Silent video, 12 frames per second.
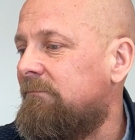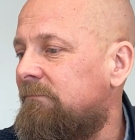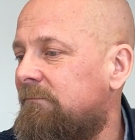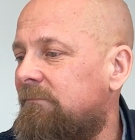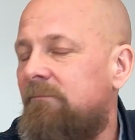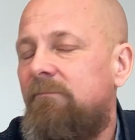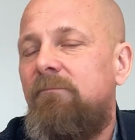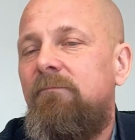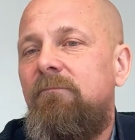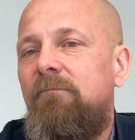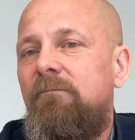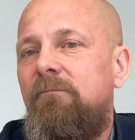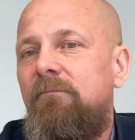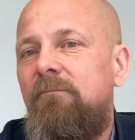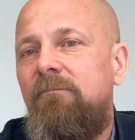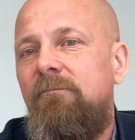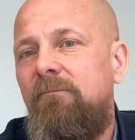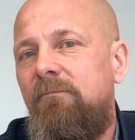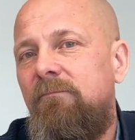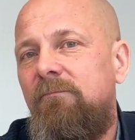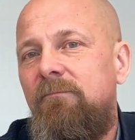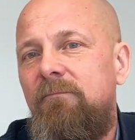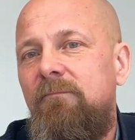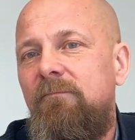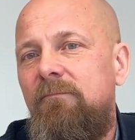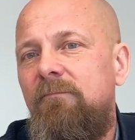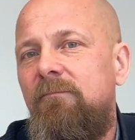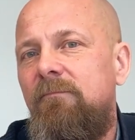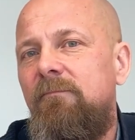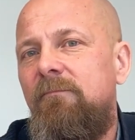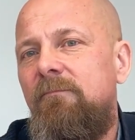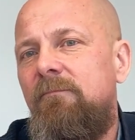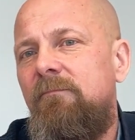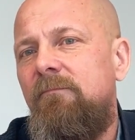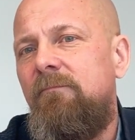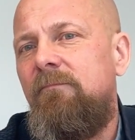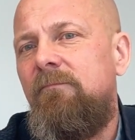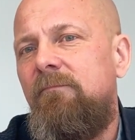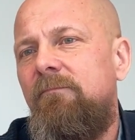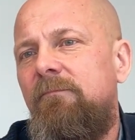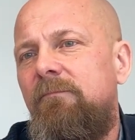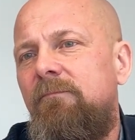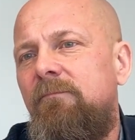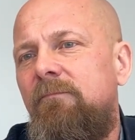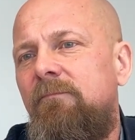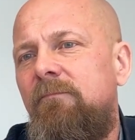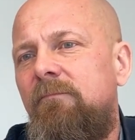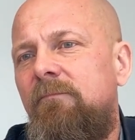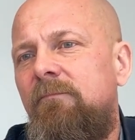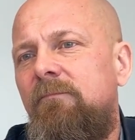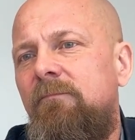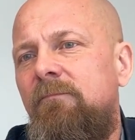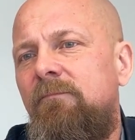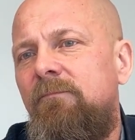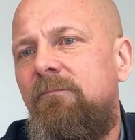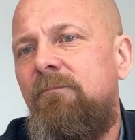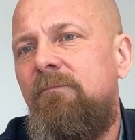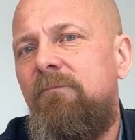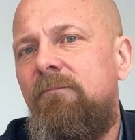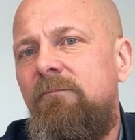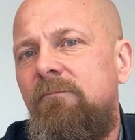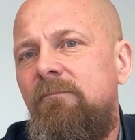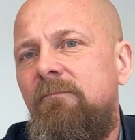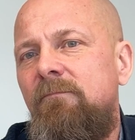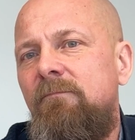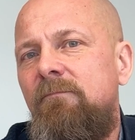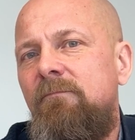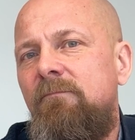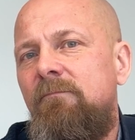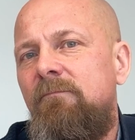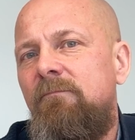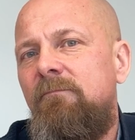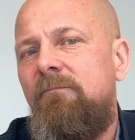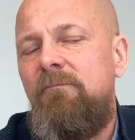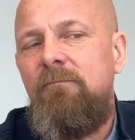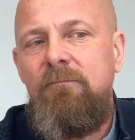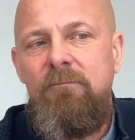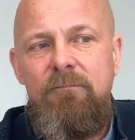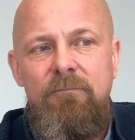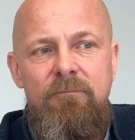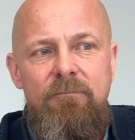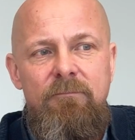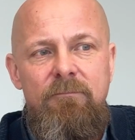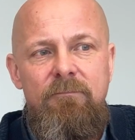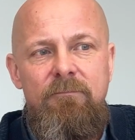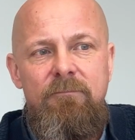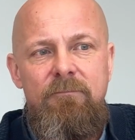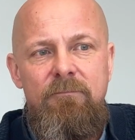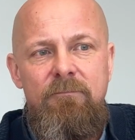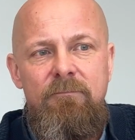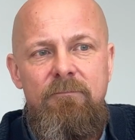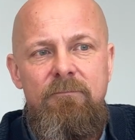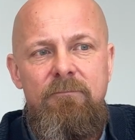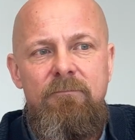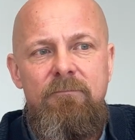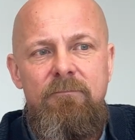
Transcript: (silent)